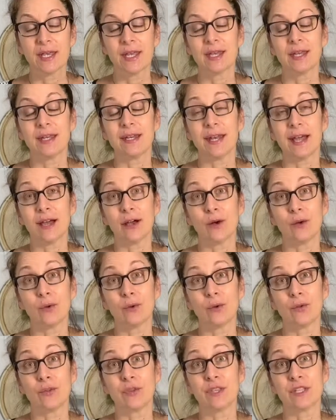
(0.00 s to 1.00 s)

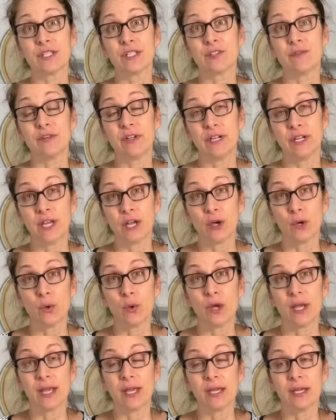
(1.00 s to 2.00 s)
Now, this video
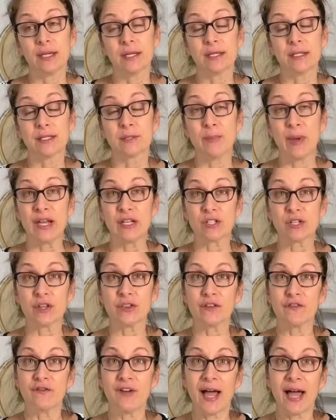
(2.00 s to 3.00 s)
is based on the
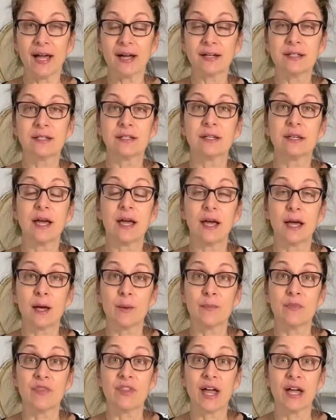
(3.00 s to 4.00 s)
fact
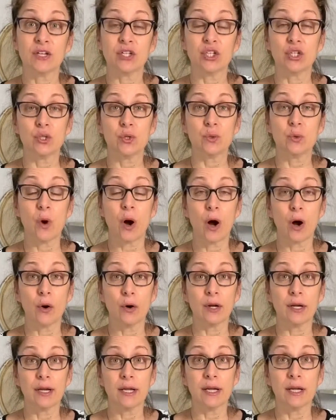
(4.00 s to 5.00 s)
that you
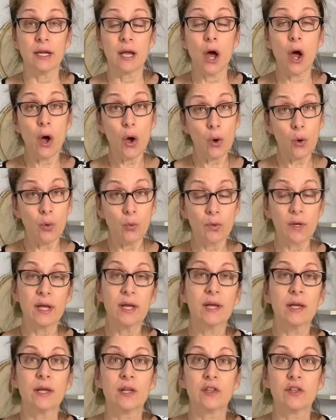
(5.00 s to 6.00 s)
already own
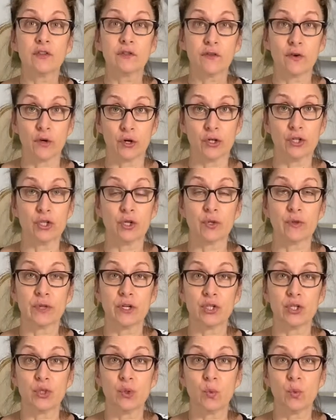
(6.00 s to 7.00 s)
the furniture
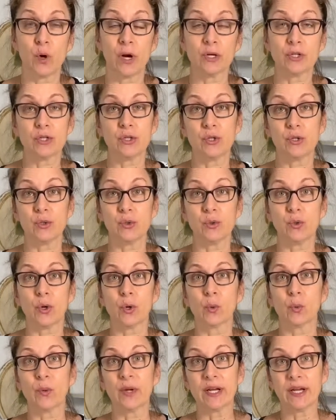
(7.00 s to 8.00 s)
that you want to
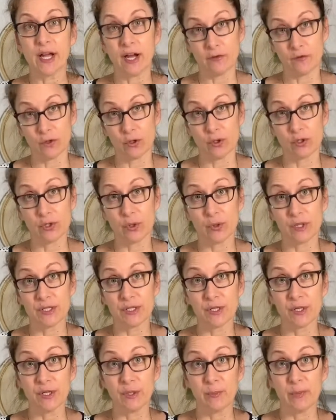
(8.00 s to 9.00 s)
recover. So this
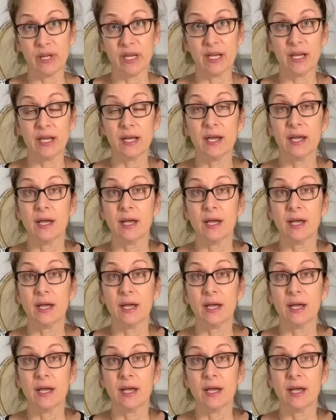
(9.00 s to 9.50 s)
could be